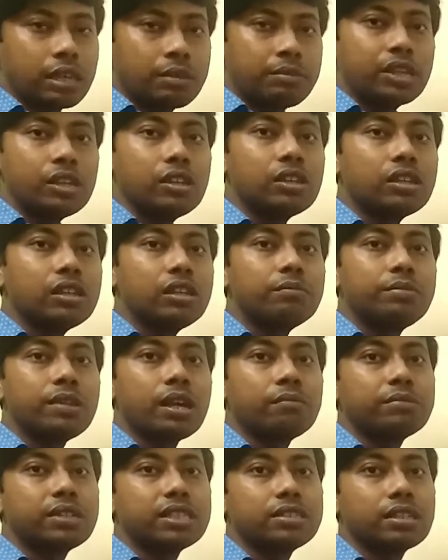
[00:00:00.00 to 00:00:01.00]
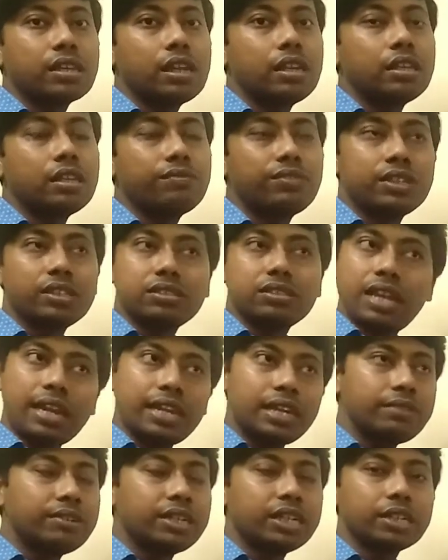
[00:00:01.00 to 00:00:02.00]
chemical equilibrium basically, if it is
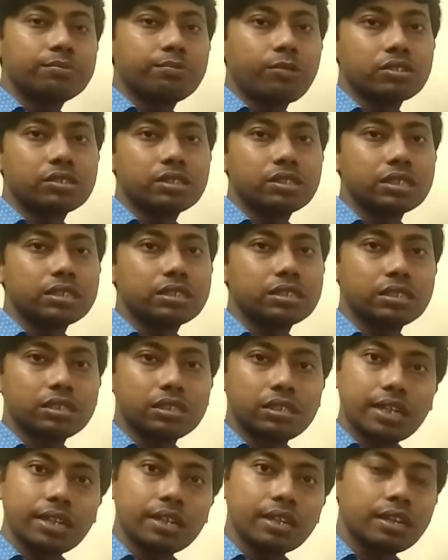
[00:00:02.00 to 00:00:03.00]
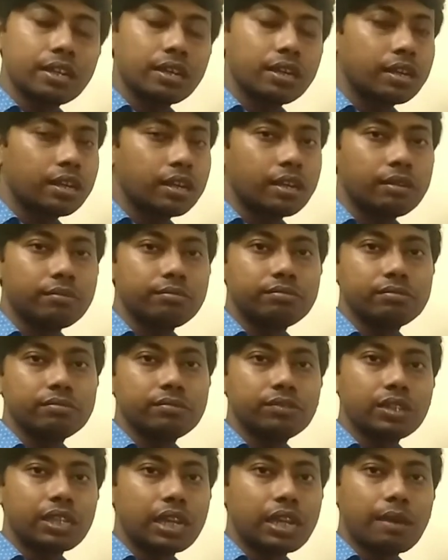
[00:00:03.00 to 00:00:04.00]
a adiabatic process, then
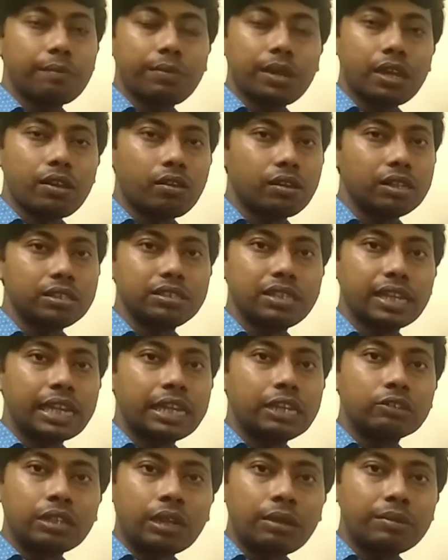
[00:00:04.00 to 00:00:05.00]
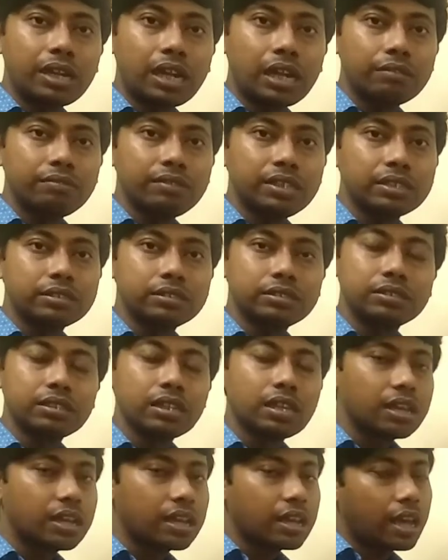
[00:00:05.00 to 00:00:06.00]
you can apply only second law
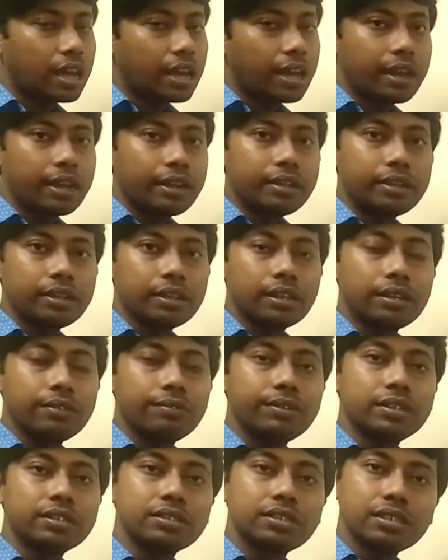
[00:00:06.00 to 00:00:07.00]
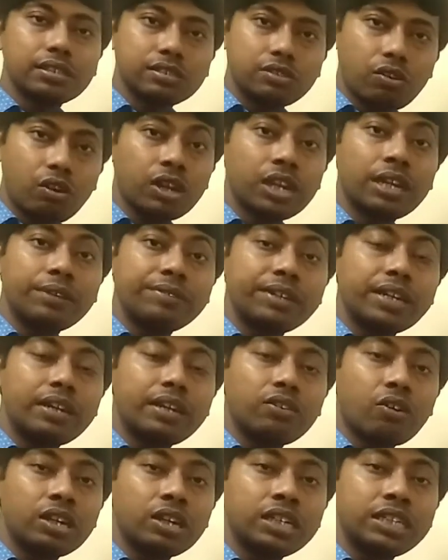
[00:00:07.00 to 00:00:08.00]
thermodynamics. And if it is a
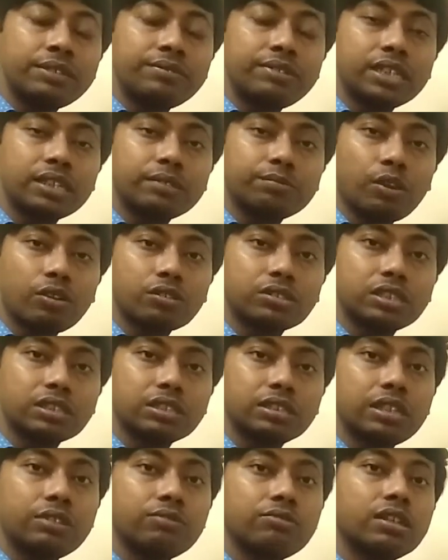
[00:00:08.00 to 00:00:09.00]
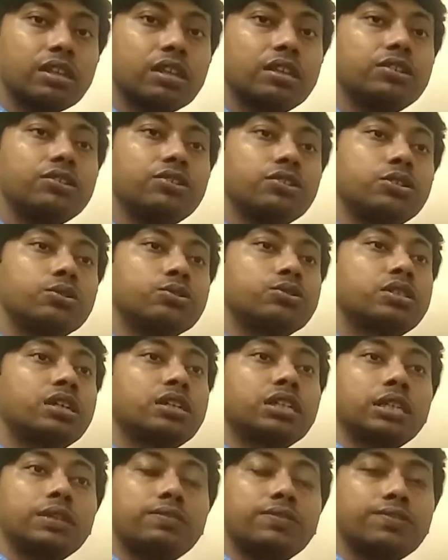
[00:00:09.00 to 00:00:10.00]
non-adiabatic process, then we can introduce
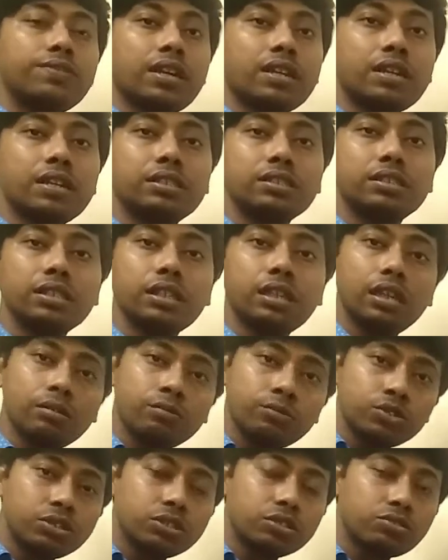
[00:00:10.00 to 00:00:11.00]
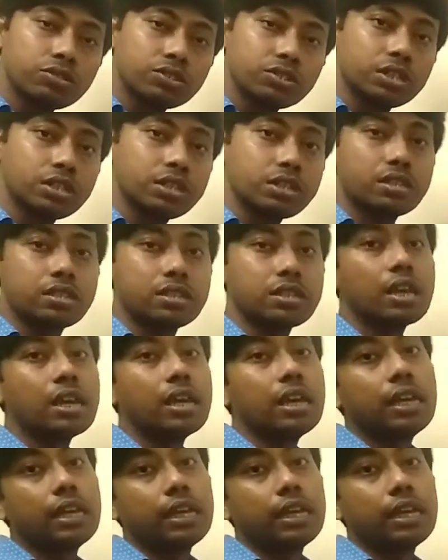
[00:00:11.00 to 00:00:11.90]
the Gibbs free energy, Helmholtz equations.